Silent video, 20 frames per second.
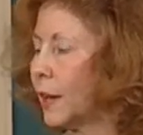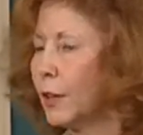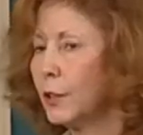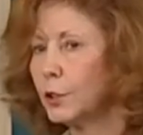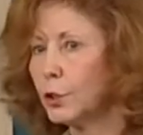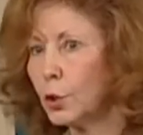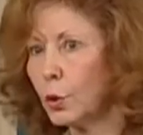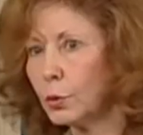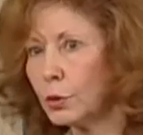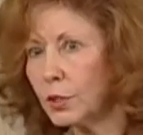
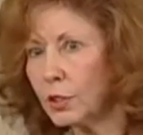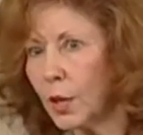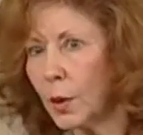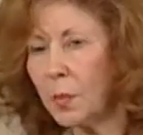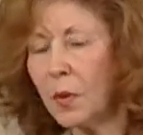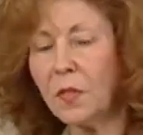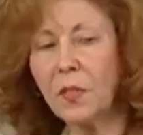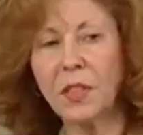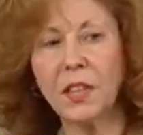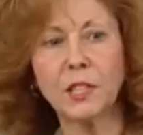So some
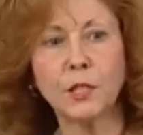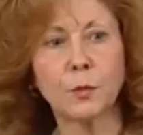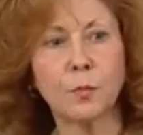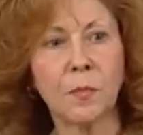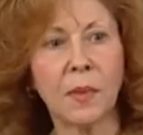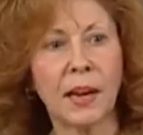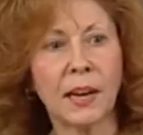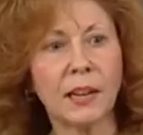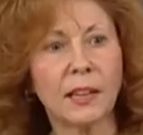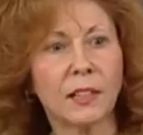of these
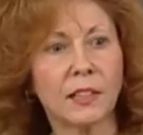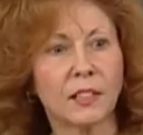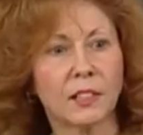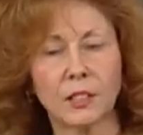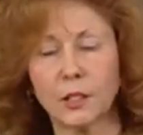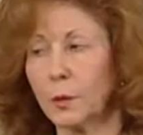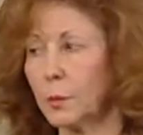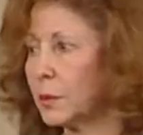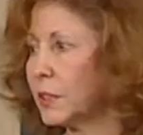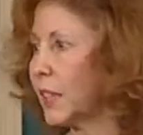
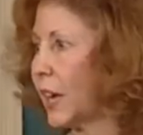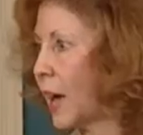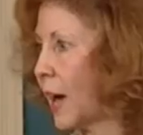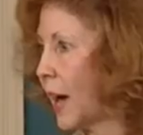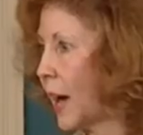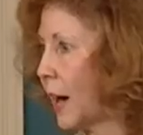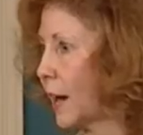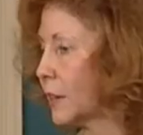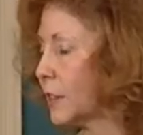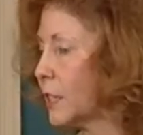mechanisms
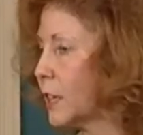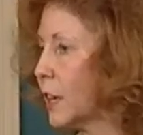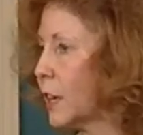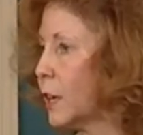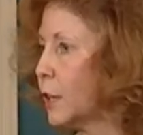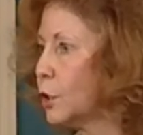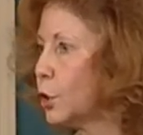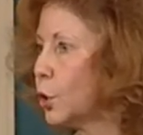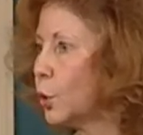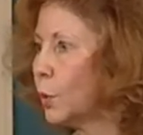act
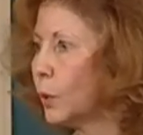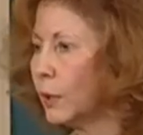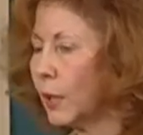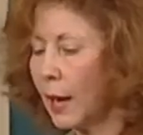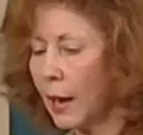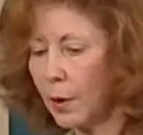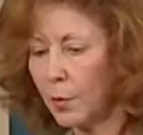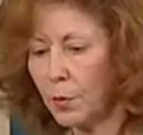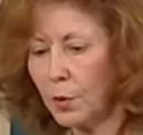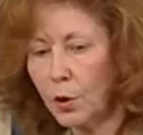to
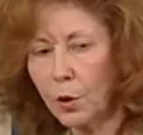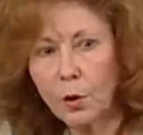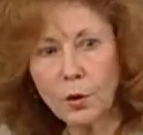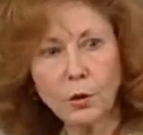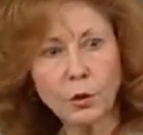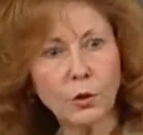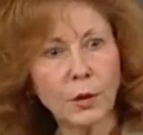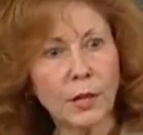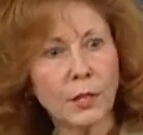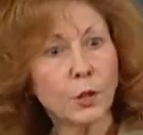allow
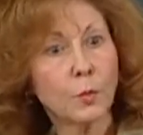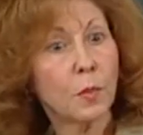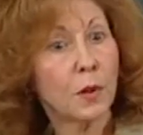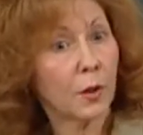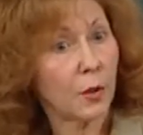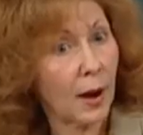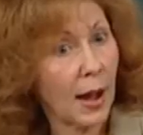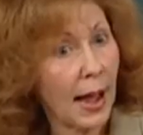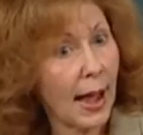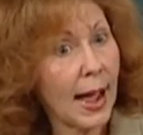
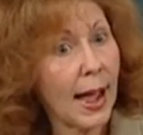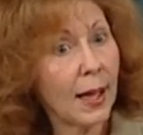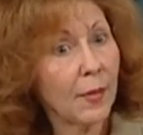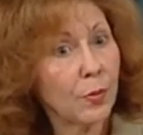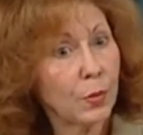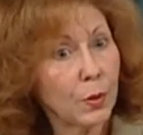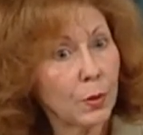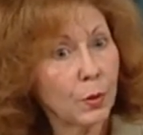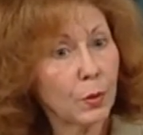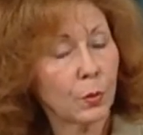neurotransmitter at
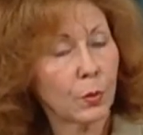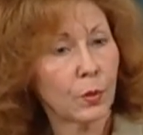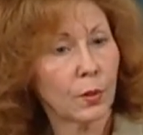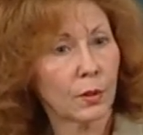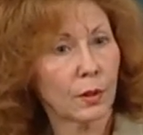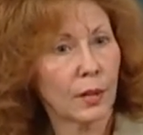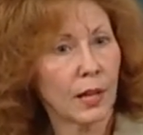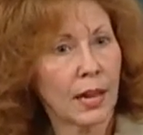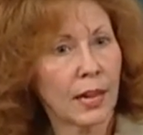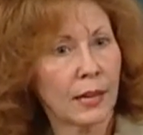the
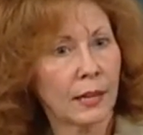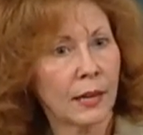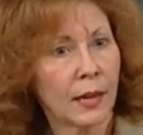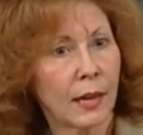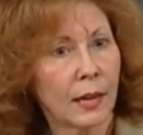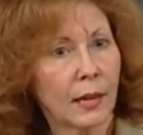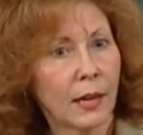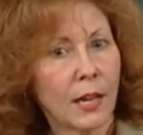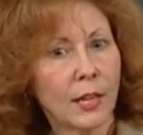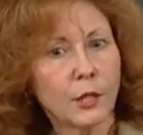neuronal
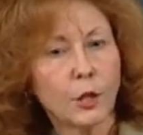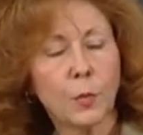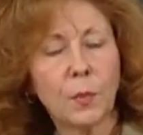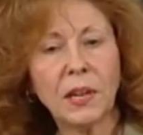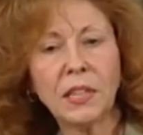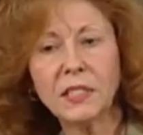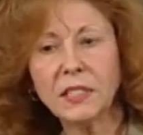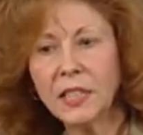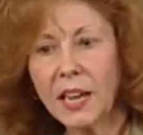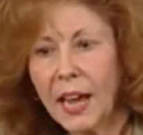ending to
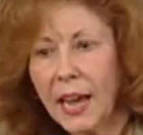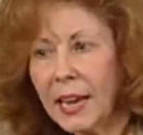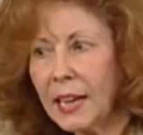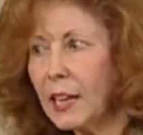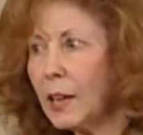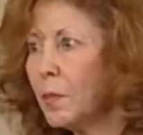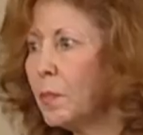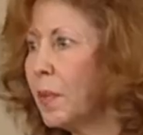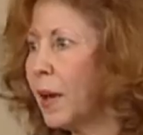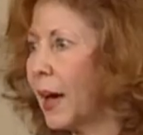be
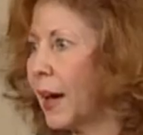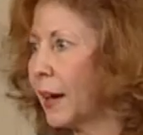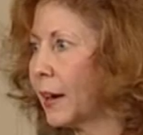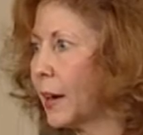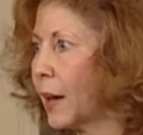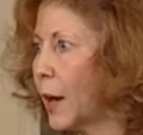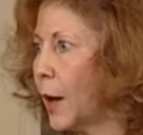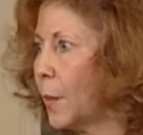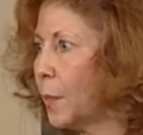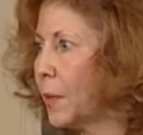taken back
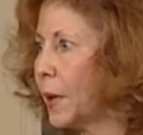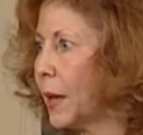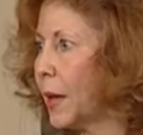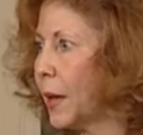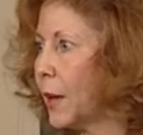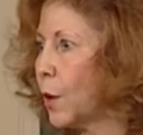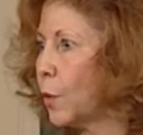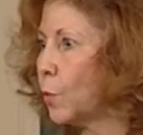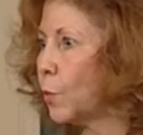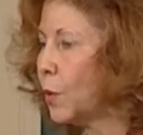up,
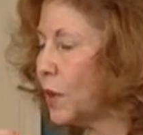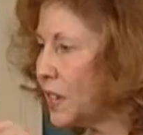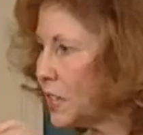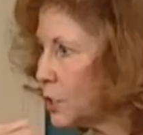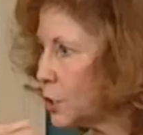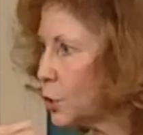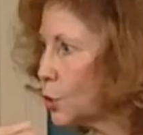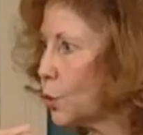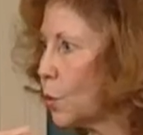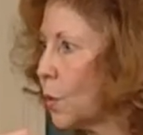
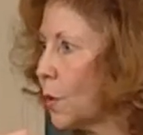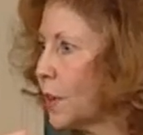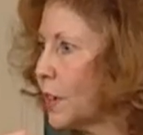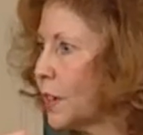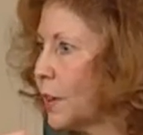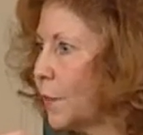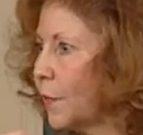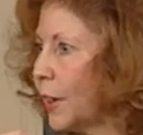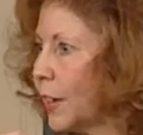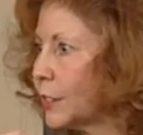restored
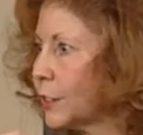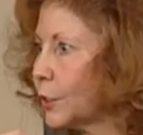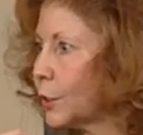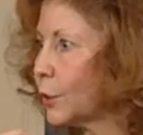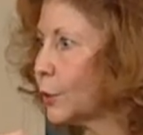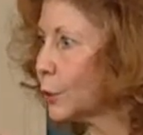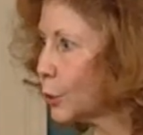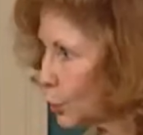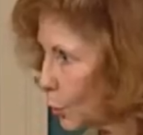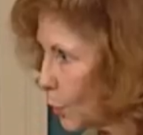into
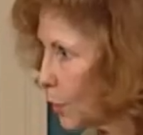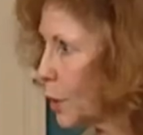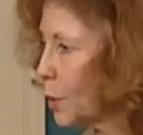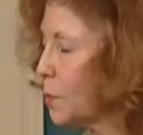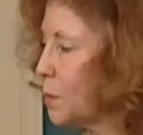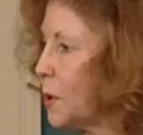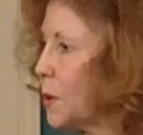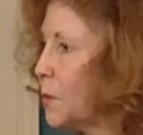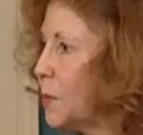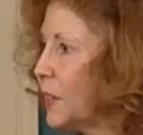vesicles so it can
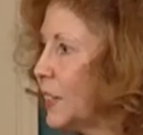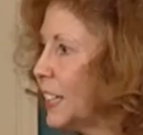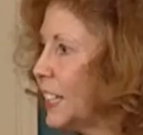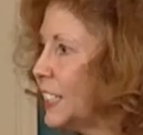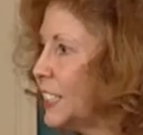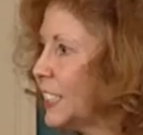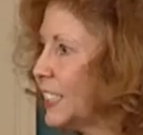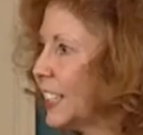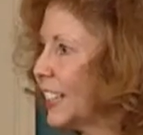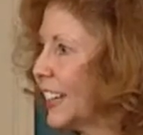be
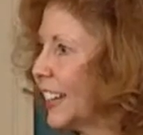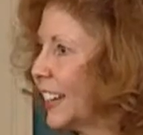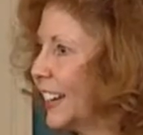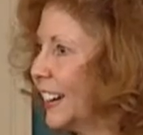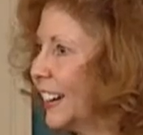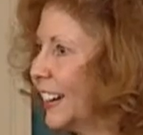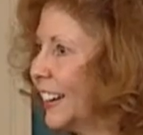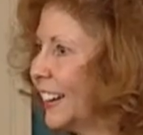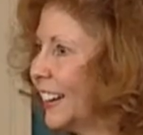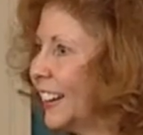released
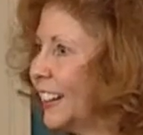again.